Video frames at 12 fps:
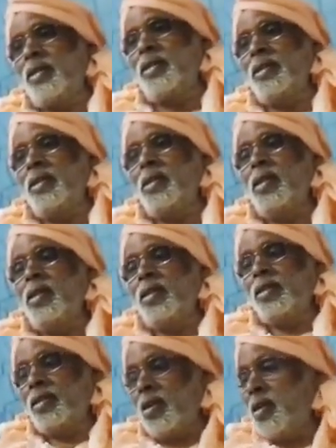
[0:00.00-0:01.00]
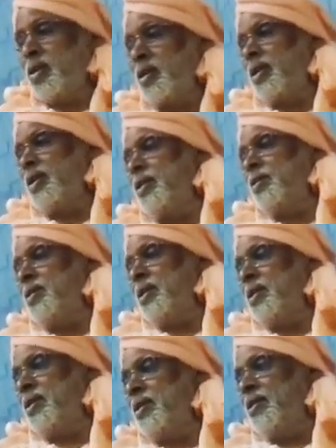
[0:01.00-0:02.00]
so if you stay in the family life
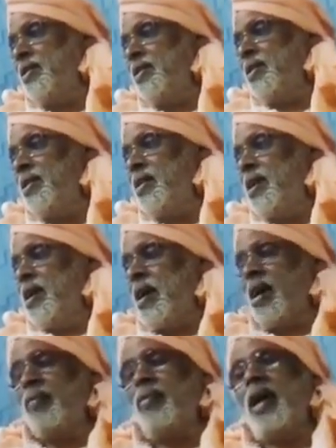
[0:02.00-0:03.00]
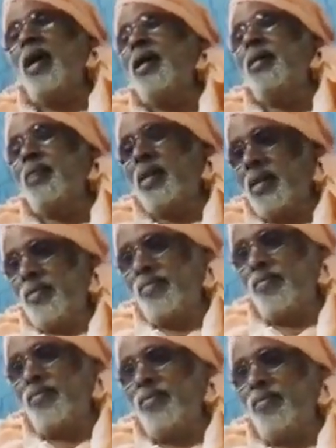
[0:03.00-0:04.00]
and tolerates happiness and unhappiness,
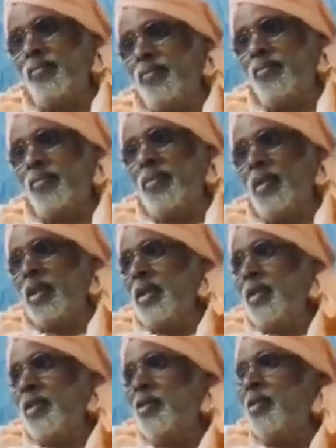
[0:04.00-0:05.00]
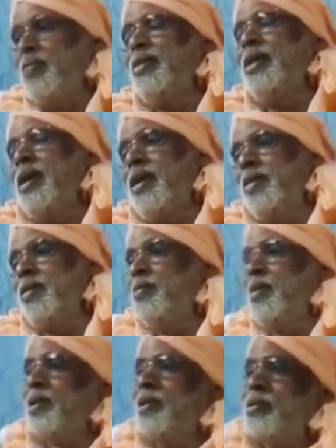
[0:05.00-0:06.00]
then we can
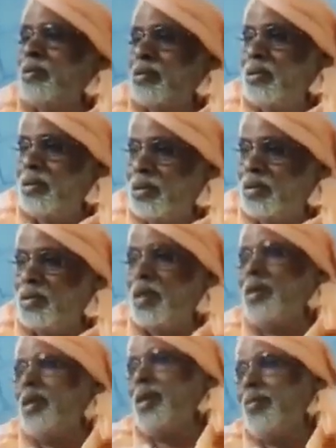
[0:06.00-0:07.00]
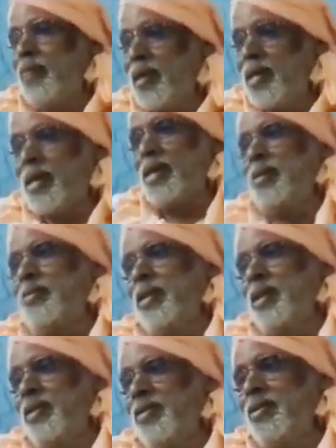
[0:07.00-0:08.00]
improve our, ourselves. Like if
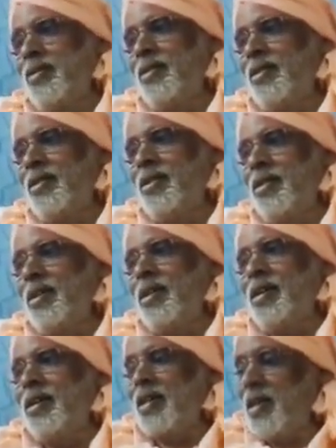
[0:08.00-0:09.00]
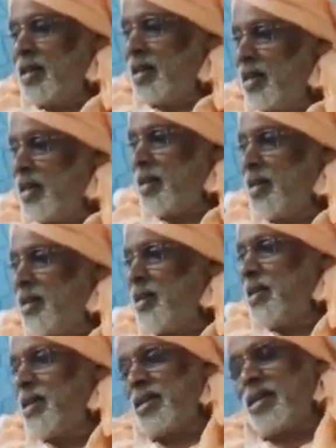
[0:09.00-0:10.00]
it's hot, you have to tolerate the hot,